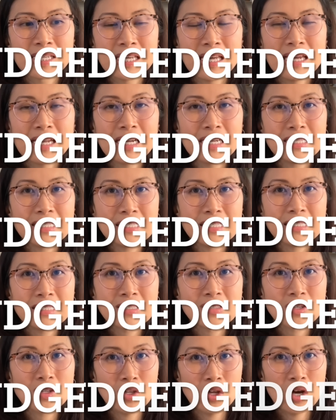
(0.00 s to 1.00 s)
And I see
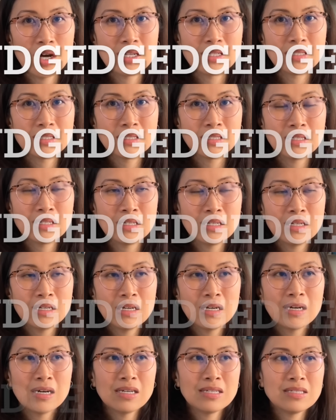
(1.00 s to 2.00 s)
this a lot.
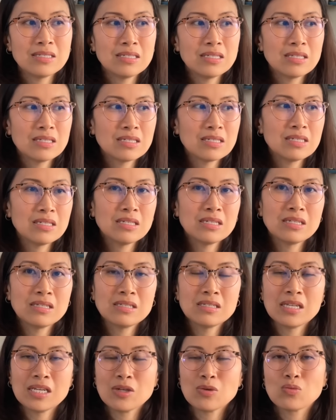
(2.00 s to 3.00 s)
I see this
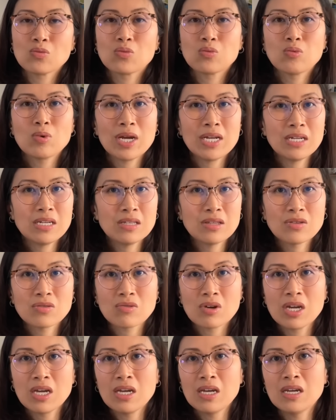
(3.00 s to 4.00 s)
in like Reddit
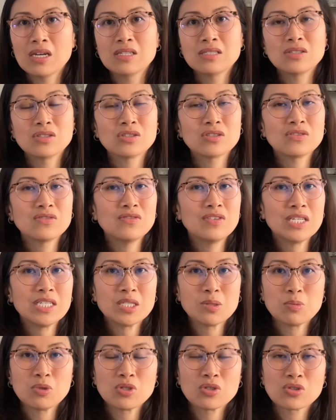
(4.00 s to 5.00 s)
threads or
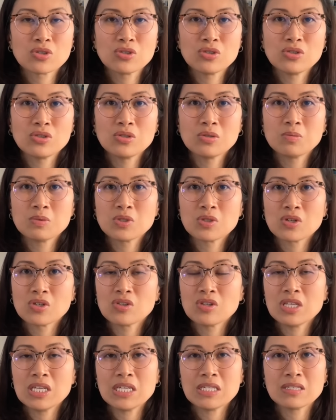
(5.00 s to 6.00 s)
Facebook groups or
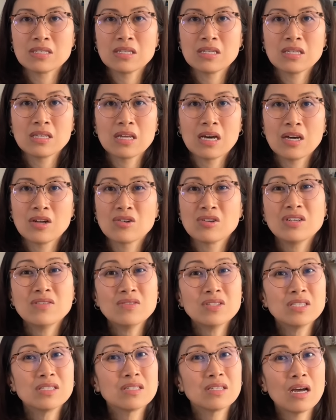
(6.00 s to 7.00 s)
things like that, or
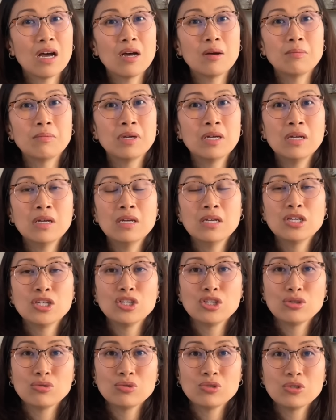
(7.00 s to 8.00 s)
even some
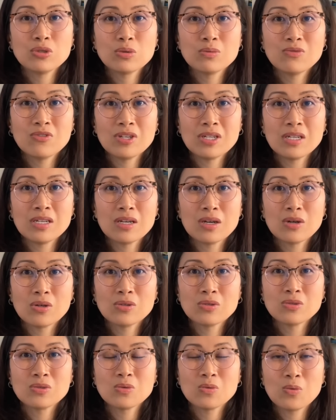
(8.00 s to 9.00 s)
YouTube
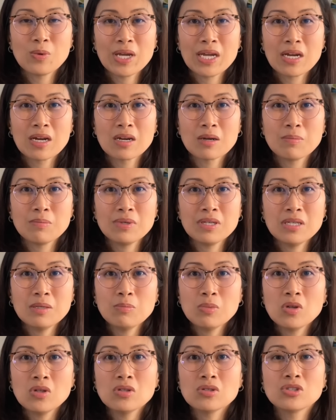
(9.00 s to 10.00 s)
videos where
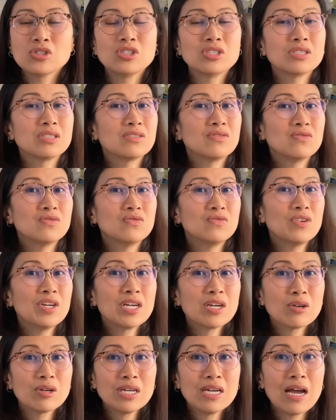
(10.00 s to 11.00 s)
people are just
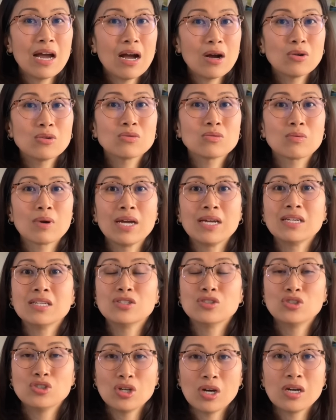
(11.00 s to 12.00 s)
very
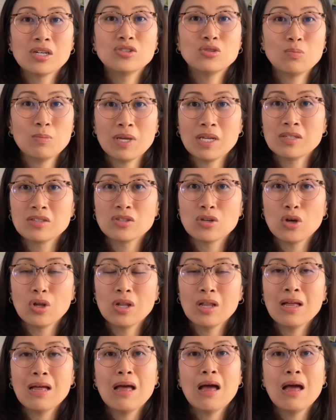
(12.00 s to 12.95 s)
outright judgmental